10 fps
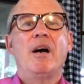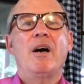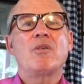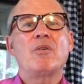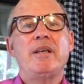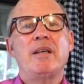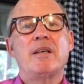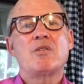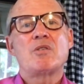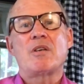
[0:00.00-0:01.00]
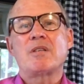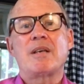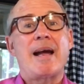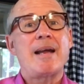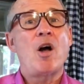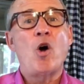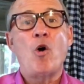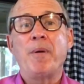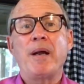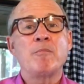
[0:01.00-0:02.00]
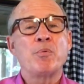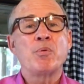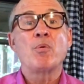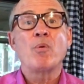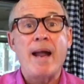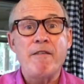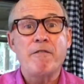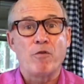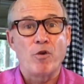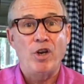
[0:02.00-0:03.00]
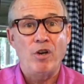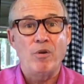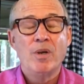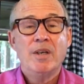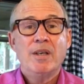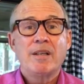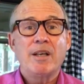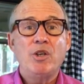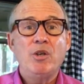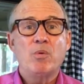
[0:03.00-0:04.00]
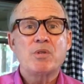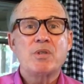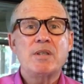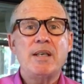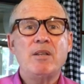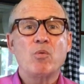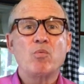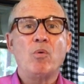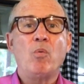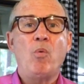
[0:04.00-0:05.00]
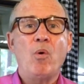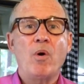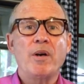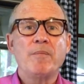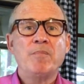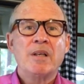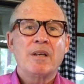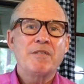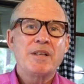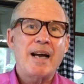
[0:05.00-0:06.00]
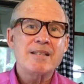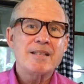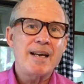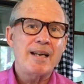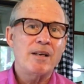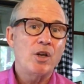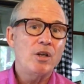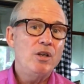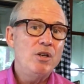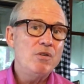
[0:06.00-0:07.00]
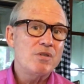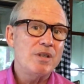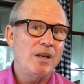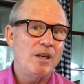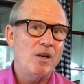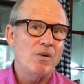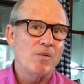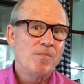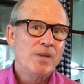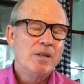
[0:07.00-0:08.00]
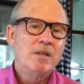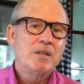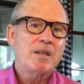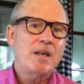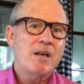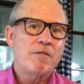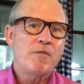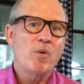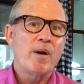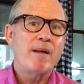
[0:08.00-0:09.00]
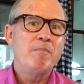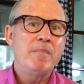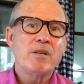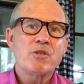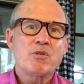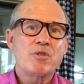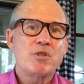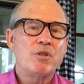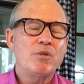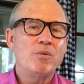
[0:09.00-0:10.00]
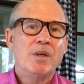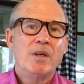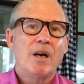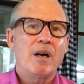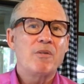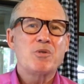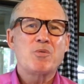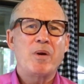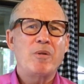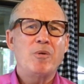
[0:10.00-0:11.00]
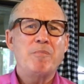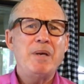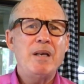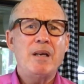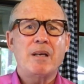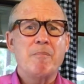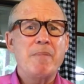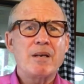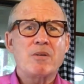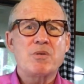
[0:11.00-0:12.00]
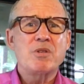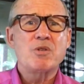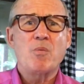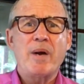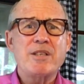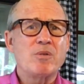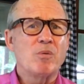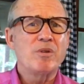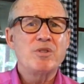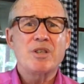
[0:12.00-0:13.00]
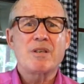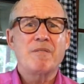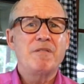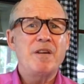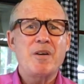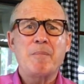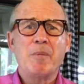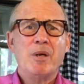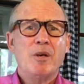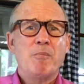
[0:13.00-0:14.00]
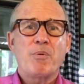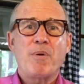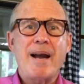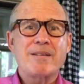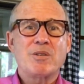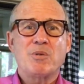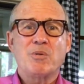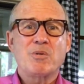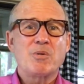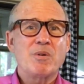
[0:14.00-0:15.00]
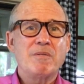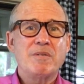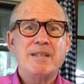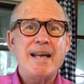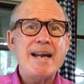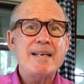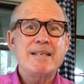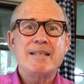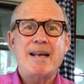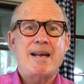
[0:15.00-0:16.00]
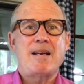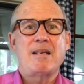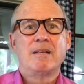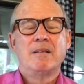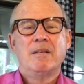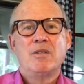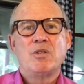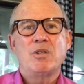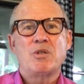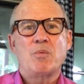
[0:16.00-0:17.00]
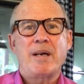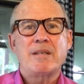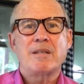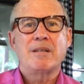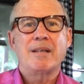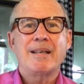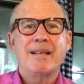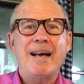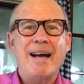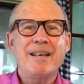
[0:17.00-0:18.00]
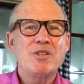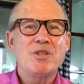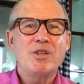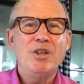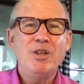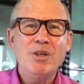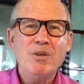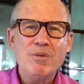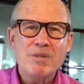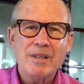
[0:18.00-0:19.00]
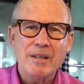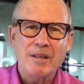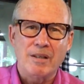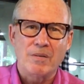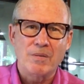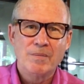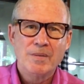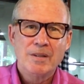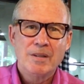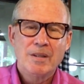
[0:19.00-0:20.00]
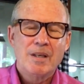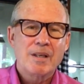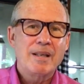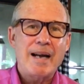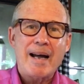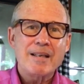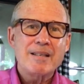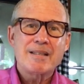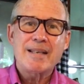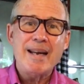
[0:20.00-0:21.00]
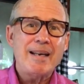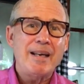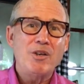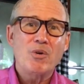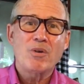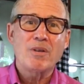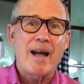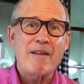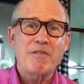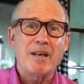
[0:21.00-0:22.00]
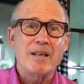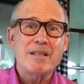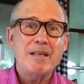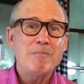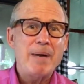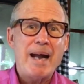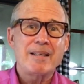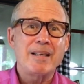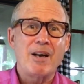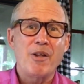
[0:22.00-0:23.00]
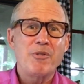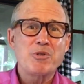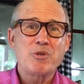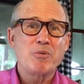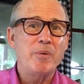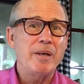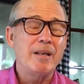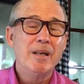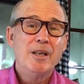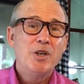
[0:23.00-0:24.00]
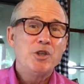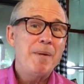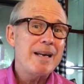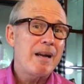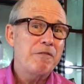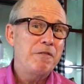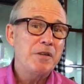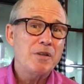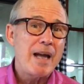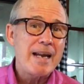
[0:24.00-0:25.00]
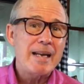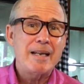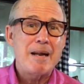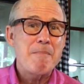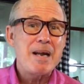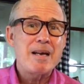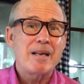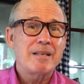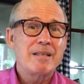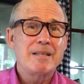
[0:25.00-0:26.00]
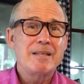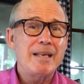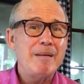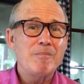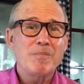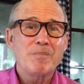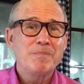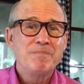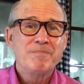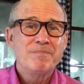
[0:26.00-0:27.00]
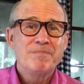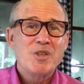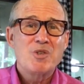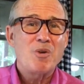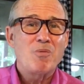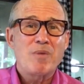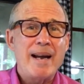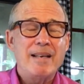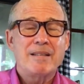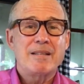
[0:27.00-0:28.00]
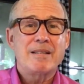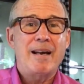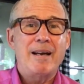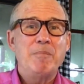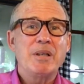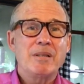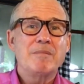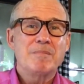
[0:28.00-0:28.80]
utterly exhausted, I hope and pray for you that you will see the reward of God's hand using you to care for and minister to others, whether it be in a medical situation or in just a very practical sort of day to day situation, that God is using you God is taking your life and is impacting others through it. And you may not feel like it and it may not seem so right at the time, but